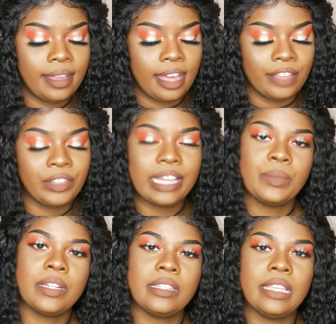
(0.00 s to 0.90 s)
Uh, if you guys
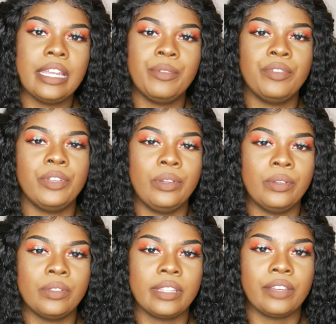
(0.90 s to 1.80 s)
want to see any
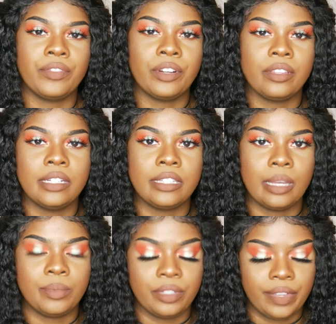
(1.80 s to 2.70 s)
reviews, like further in
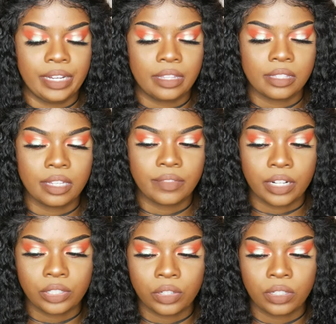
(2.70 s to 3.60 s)
depth of any of the stuff that
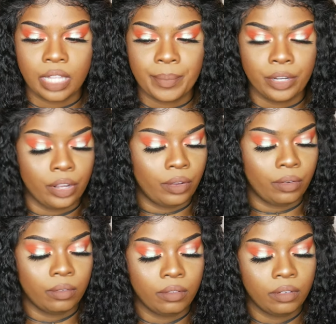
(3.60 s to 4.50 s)
I showed, let me
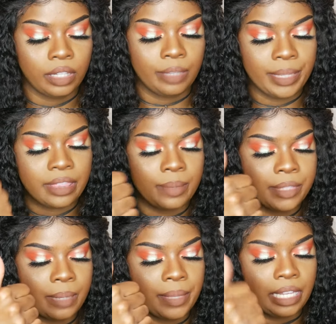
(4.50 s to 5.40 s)
know. Leave me a thumbs
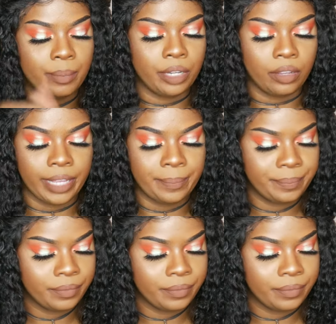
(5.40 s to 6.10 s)
up and let me know, okay?